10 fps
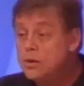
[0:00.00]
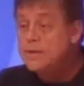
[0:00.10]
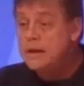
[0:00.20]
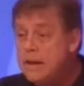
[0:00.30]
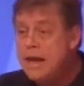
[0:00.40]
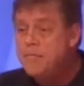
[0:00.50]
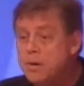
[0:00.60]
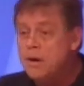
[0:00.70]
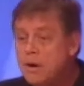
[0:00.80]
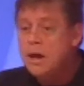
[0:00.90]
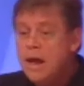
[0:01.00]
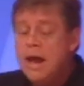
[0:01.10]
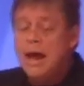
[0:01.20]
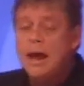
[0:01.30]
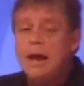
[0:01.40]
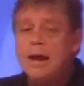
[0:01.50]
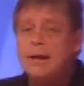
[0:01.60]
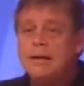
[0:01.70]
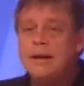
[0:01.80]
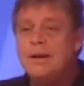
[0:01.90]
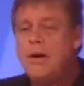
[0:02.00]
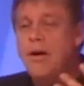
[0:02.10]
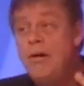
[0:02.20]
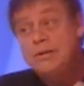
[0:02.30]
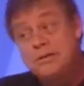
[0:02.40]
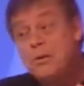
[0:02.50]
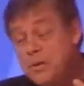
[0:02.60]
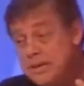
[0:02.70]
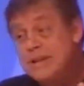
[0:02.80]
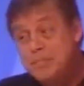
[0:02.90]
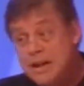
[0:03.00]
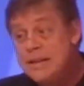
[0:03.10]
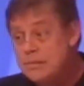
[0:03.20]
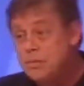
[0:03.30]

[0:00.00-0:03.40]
Lou goes into labor. It also was the place